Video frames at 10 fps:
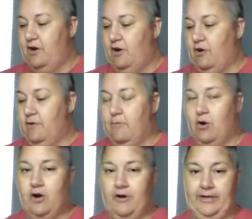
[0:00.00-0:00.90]

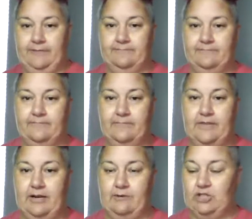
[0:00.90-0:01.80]
Mari.
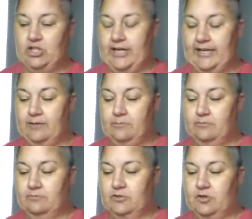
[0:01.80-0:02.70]
I was trying to get
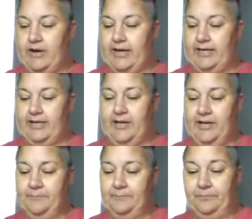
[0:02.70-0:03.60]
them cracking up.